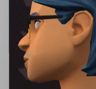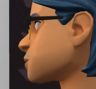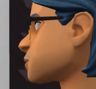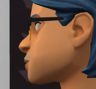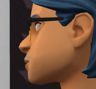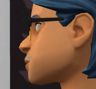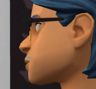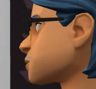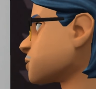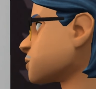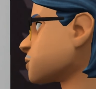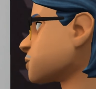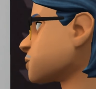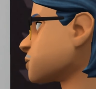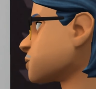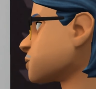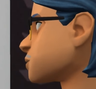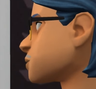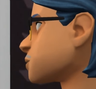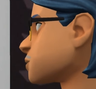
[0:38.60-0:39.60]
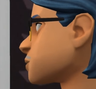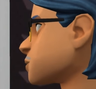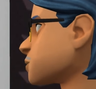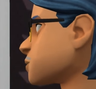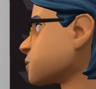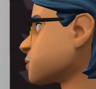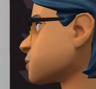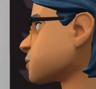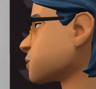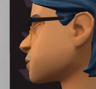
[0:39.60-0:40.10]

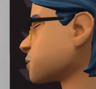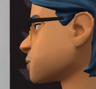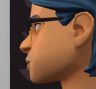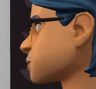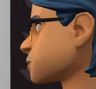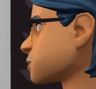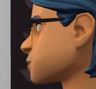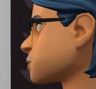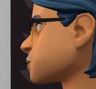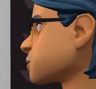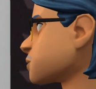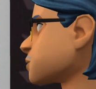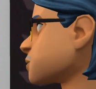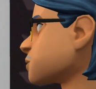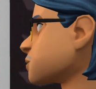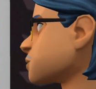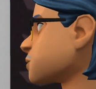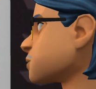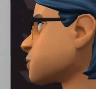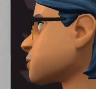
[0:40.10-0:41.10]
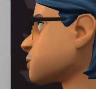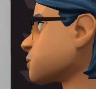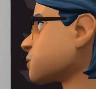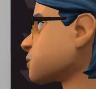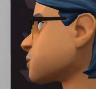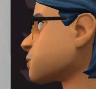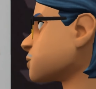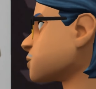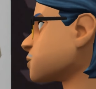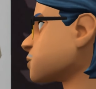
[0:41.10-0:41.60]

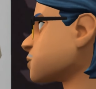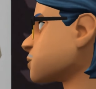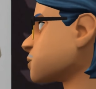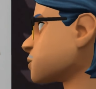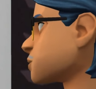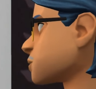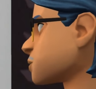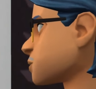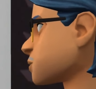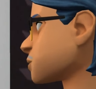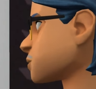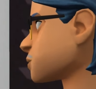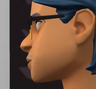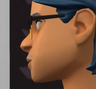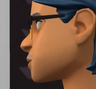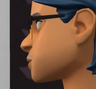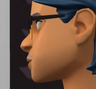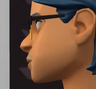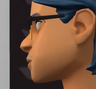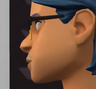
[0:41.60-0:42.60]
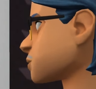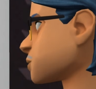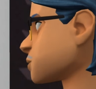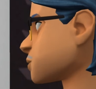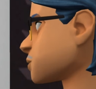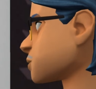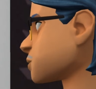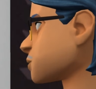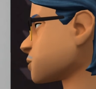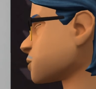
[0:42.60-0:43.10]

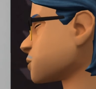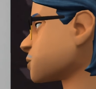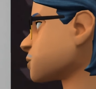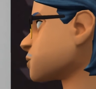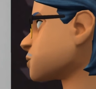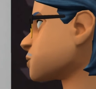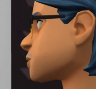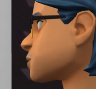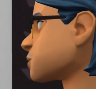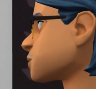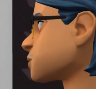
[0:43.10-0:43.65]
(silent)